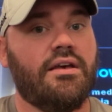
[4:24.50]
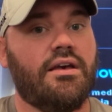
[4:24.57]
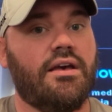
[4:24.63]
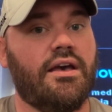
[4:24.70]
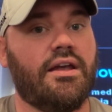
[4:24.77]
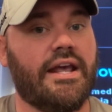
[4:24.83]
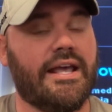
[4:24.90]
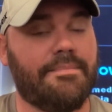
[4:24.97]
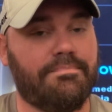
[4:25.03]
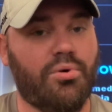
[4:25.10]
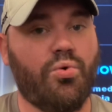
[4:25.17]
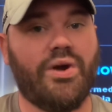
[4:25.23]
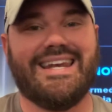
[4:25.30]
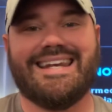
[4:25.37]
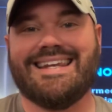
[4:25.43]
and a
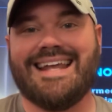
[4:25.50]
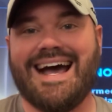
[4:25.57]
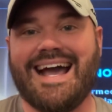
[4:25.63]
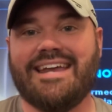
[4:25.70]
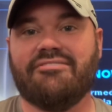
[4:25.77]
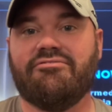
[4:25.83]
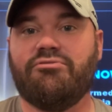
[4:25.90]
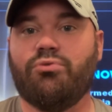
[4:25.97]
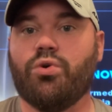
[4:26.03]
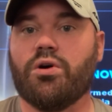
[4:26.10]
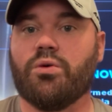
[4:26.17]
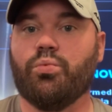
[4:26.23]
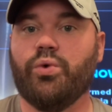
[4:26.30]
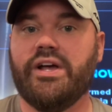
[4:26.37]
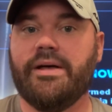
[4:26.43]

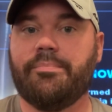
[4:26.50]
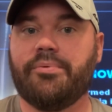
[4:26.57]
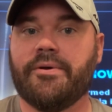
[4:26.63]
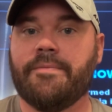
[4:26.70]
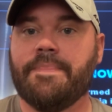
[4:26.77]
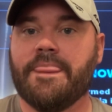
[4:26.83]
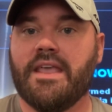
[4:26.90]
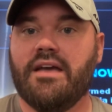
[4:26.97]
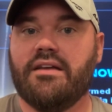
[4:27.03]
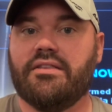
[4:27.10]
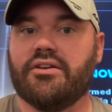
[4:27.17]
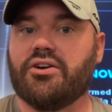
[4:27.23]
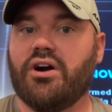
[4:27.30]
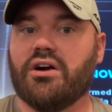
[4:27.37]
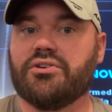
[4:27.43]
.94 whip.
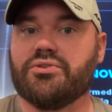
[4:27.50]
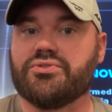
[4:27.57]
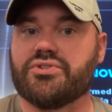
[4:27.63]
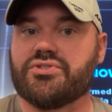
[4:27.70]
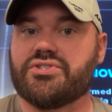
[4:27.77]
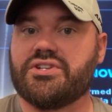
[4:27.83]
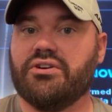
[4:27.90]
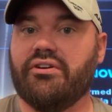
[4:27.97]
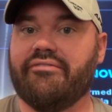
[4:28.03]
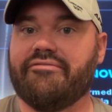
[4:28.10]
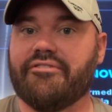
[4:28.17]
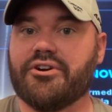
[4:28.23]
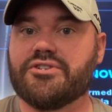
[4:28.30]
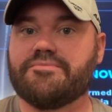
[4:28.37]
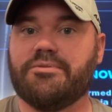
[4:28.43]
The Cardinals are still in
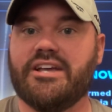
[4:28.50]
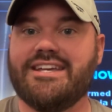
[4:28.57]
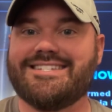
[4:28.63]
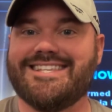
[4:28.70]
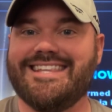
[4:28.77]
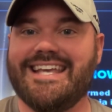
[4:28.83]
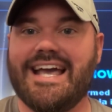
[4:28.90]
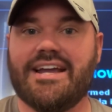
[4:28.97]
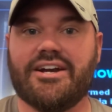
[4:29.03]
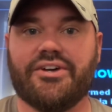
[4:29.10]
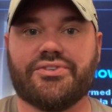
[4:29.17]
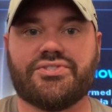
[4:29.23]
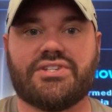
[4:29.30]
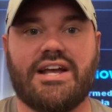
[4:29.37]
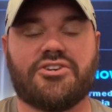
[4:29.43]
first place in the
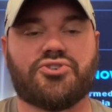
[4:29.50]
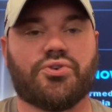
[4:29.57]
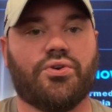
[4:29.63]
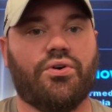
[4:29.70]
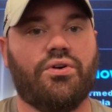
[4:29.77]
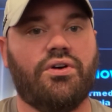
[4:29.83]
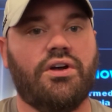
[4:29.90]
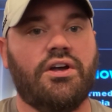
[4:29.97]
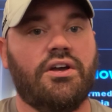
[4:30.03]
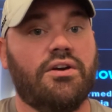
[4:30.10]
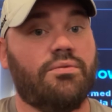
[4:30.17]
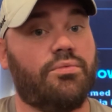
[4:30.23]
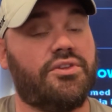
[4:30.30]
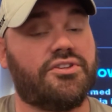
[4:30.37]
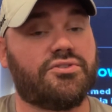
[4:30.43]
NL Central
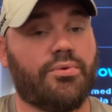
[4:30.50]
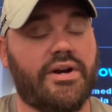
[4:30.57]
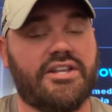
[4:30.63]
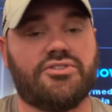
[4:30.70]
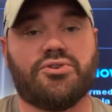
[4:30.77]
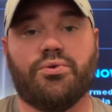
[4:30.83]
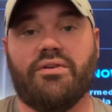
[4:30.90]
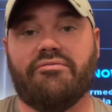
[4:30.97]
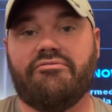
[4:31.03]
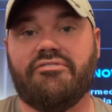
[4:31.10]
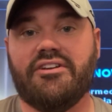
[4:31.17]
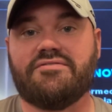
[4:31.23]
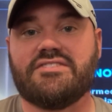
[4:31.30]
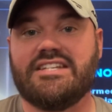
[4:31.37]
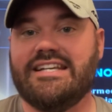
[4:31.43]
with a 22 and
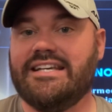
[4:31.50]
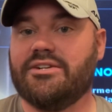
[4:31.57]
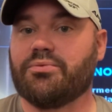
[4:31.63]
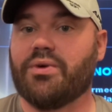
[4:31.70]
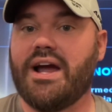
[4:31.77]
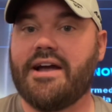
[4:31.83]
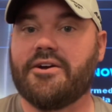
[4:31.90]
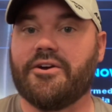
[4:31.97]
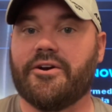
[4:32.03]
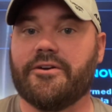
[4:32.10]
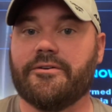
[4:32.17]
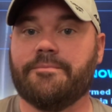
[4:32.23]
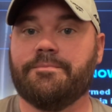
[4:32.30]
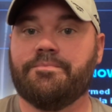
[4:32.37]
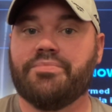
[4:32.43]
15
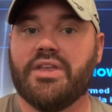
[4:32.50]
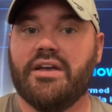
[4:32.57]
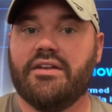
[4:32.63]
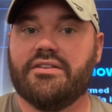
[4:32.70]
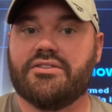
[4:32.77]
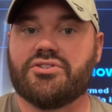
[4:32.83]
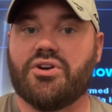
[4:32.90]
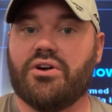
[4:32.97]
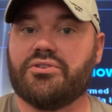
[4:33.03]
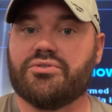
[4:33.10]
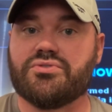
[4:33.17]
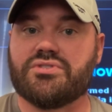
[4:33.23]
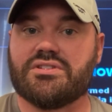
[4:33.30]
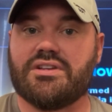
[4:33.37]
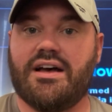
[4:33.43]
record. This
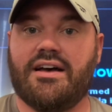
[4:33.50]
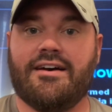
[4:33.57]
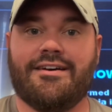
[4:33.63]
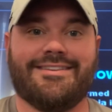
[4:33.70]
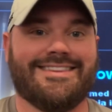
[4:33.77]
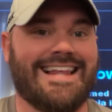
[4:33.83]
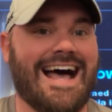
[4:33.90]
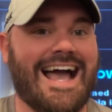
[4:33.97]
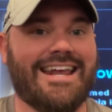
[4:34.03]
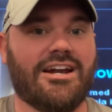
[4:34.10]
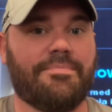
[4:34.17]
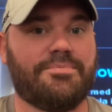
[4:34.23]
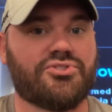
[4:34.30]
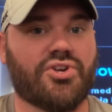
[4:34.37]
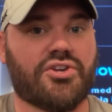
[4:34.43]
Cardinals uh,
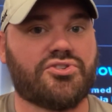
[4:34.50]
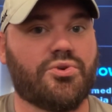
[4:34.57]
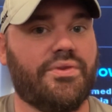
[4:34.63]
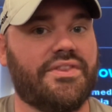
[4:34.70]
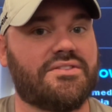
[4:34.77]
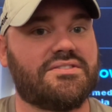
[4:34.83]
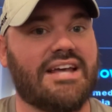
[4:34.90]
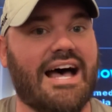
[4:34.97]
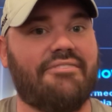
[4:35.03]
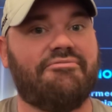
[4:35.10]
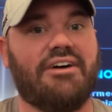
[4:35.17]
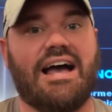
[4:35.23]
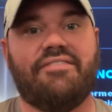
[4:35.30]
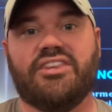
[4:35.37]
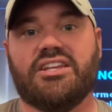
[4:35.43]
lineup is also in the top
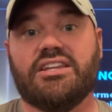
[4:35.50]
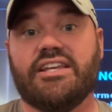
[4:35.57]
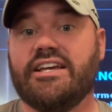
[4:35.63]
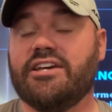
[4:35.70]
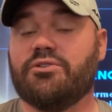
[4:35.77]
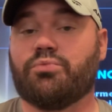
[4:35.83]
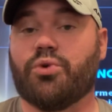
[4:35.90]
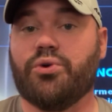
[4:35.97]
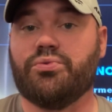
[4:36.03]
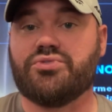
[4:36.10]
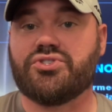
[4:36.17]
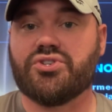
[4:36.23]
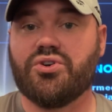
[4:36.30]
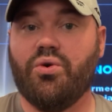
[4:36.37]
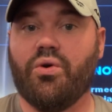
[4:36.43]
five in the league in road
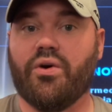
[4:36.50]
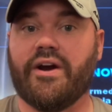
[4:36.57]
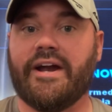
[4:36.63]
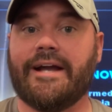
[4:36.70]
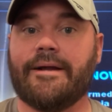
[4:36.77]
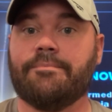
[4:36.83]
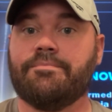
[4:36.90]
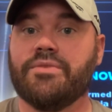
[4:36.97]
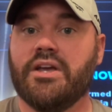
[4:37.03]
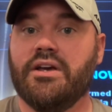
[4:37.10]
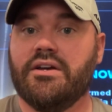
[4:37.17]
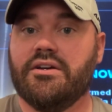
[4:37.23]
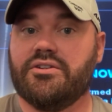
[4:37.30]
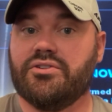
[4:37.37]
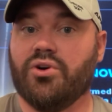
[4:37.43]
scoring.
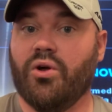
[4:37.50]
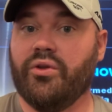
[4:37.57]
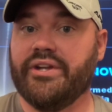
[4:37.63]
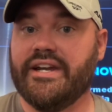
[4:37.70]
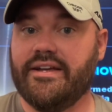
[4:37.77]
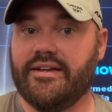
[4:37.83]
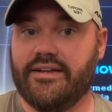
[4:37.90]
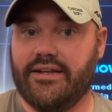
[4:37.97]
Nolan